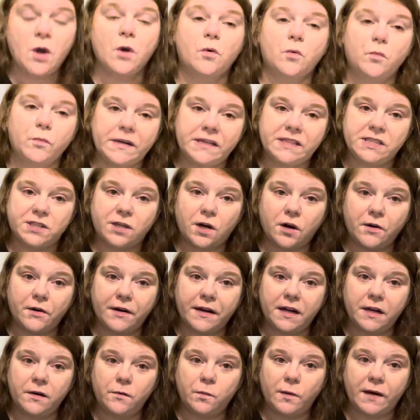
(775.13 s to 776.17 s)

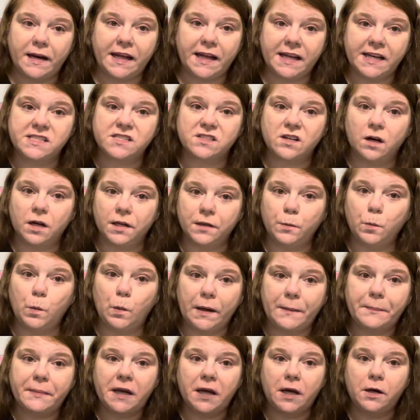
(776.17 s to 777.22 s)
restarted when it gets called
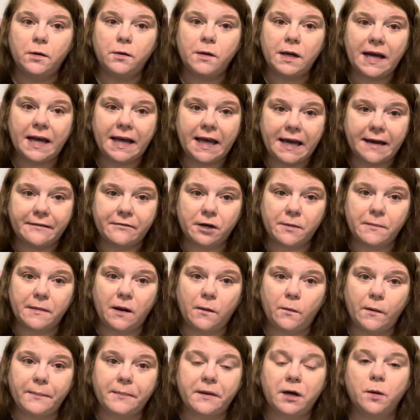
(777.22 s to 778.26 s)
WIP Go. I have it on my
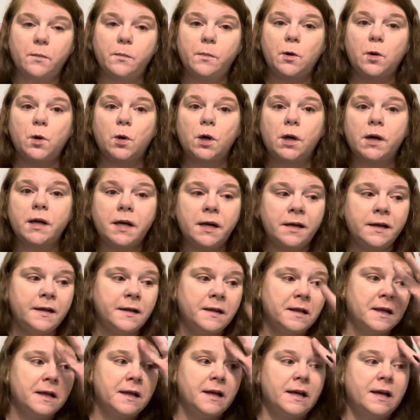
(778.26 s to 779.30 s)
WIP Go board.
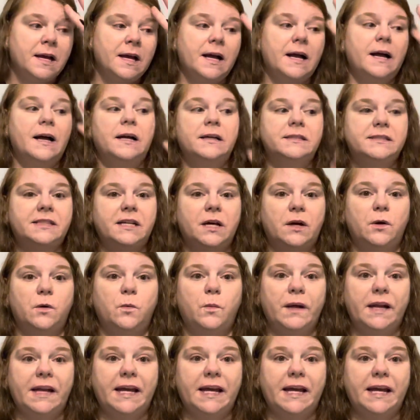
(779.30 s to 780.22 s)
So when